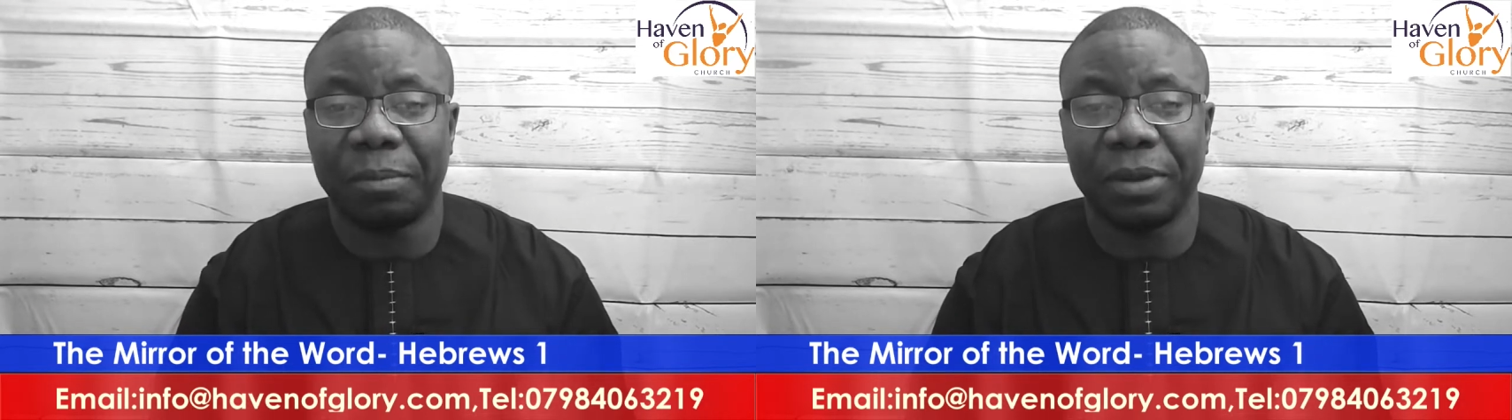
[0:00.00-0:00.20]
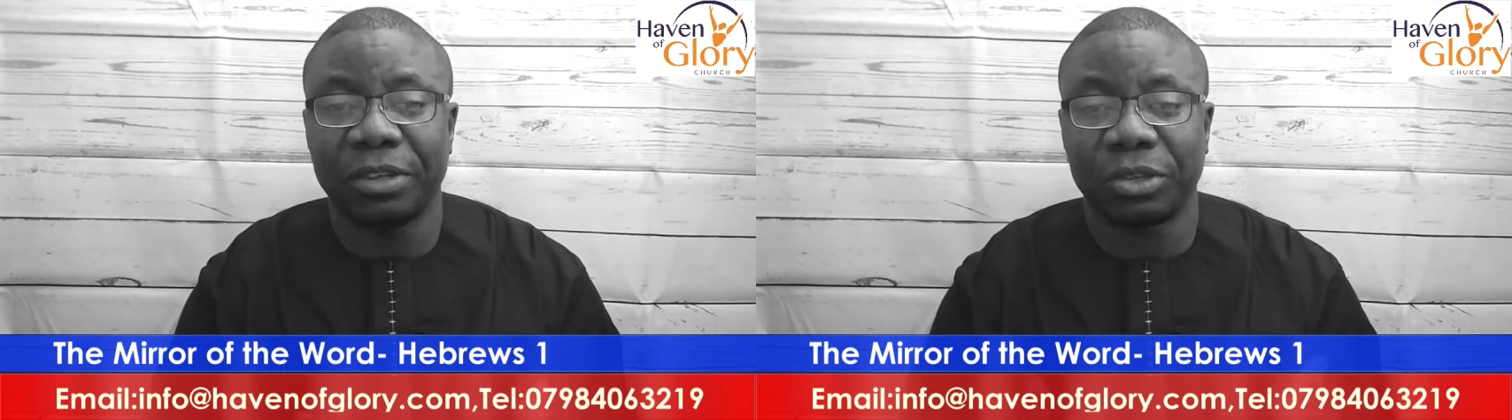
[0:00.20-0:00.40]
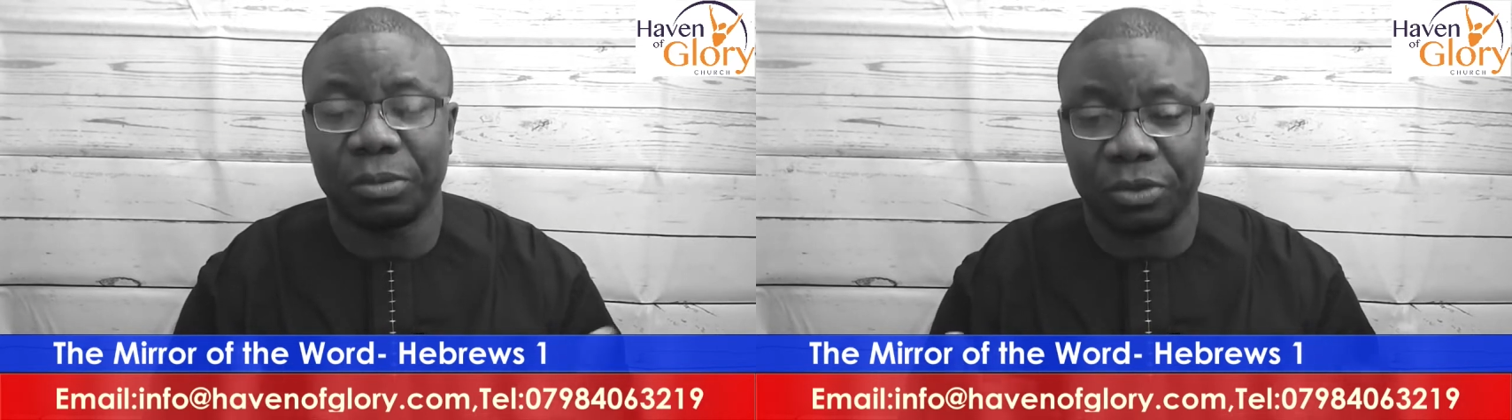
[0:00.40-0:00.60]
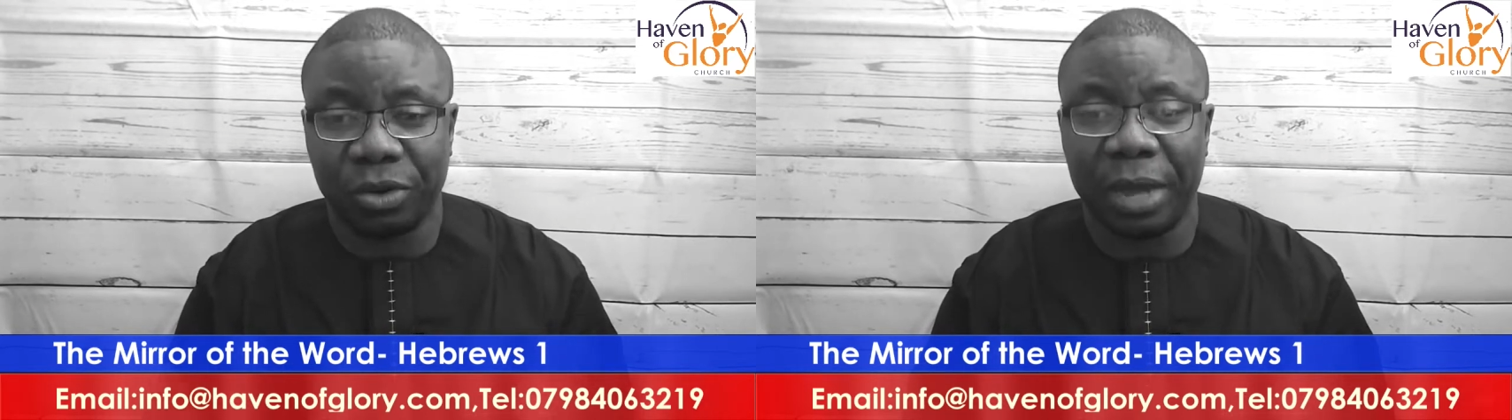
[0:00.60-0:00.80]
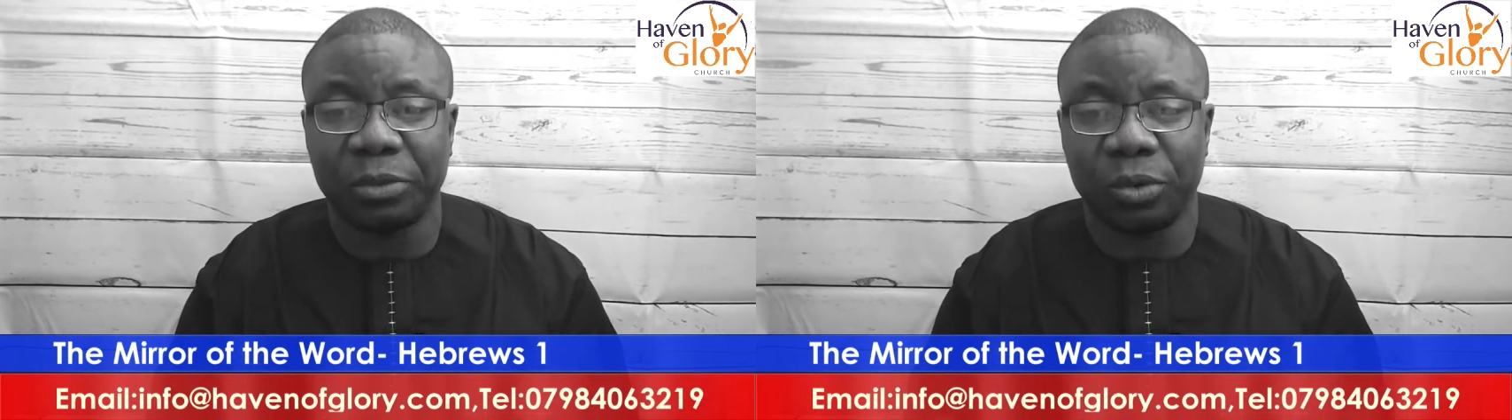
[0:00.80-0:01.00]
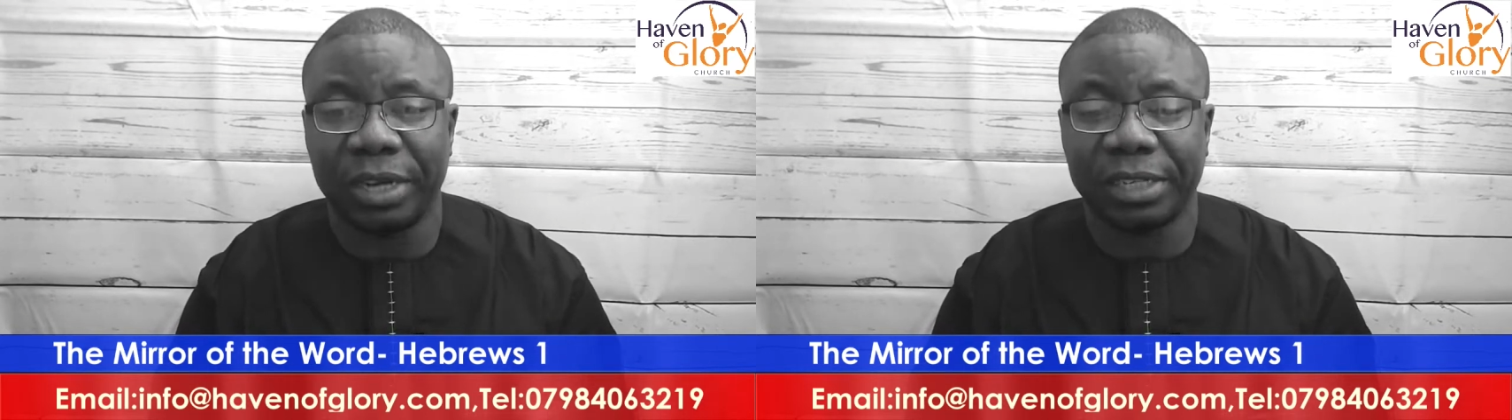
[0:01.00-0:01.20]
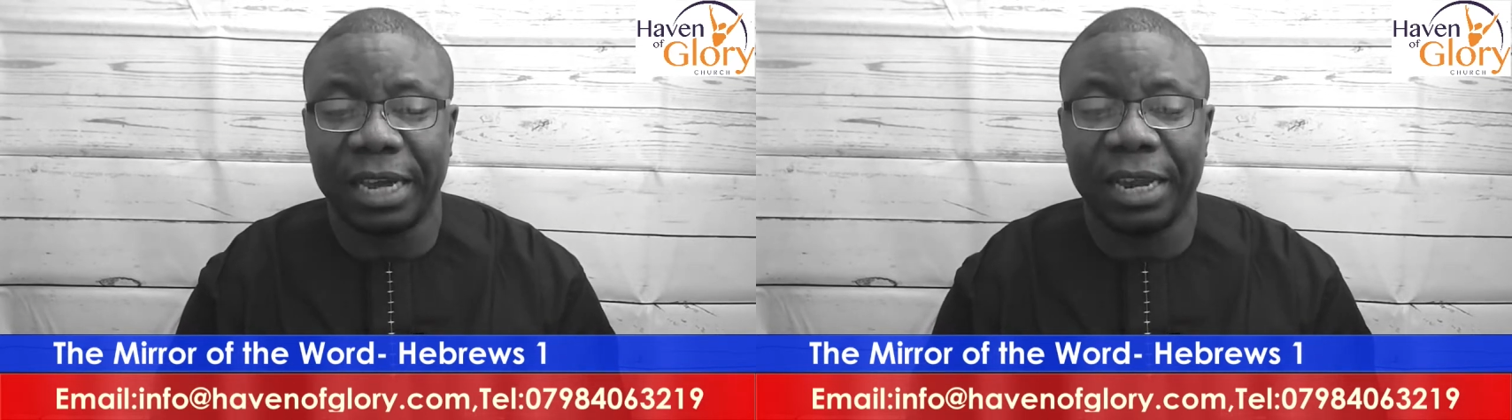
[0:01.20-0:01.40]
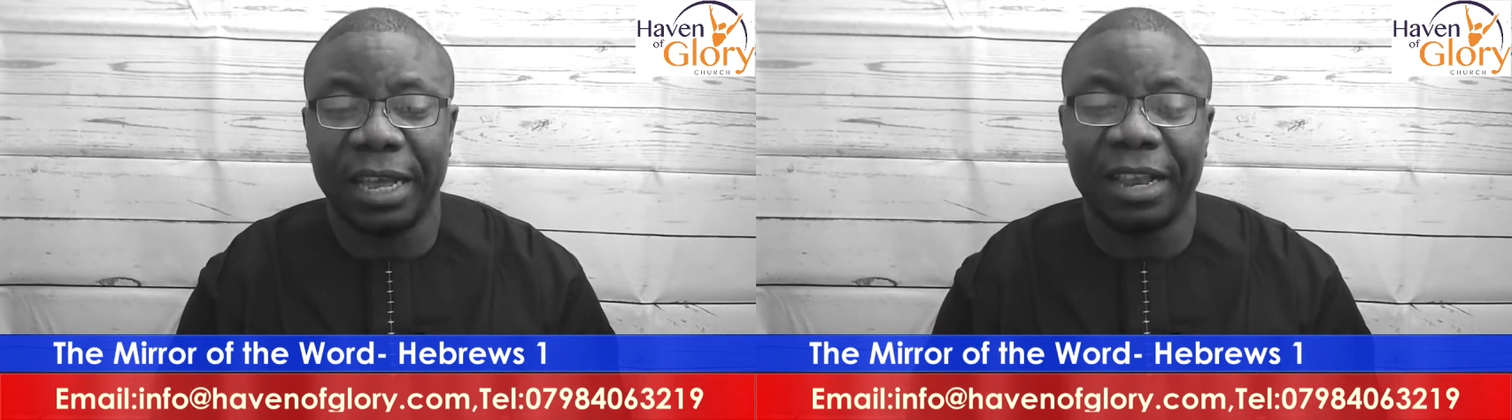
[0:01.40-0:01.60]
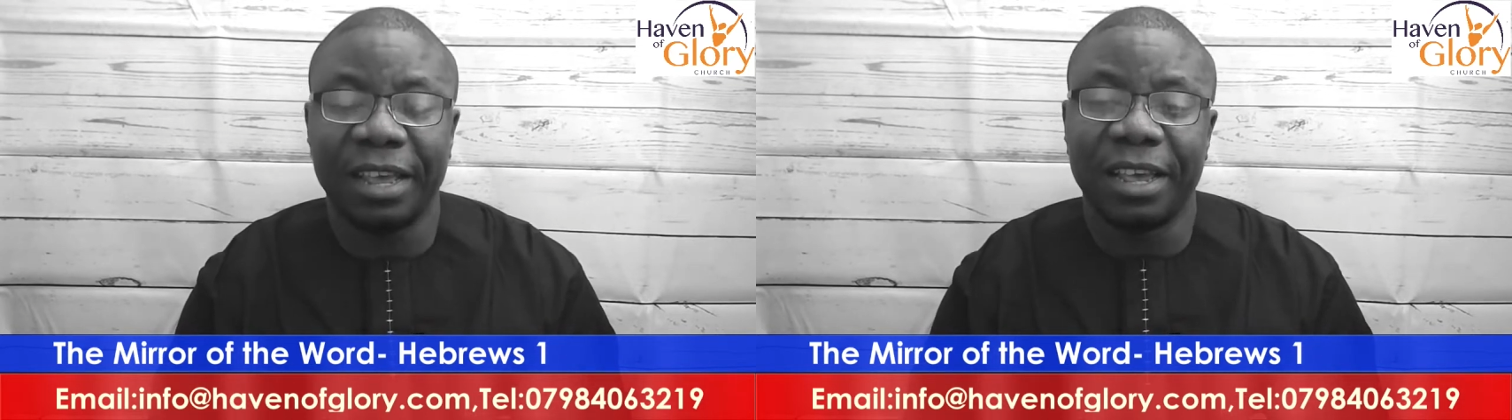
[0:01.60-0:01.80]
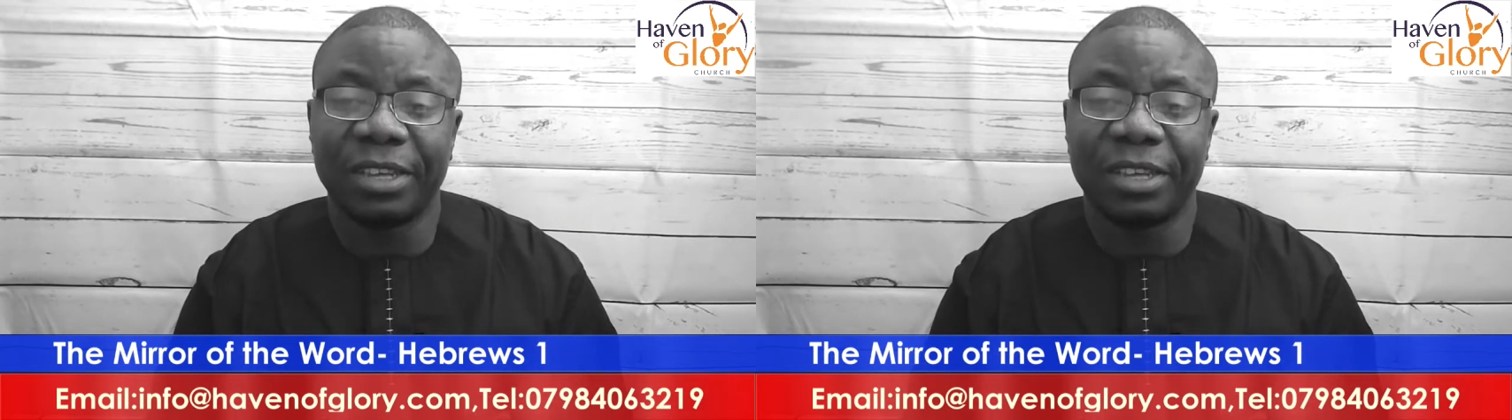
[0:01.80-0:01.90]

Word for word: Please subscribe to our channel.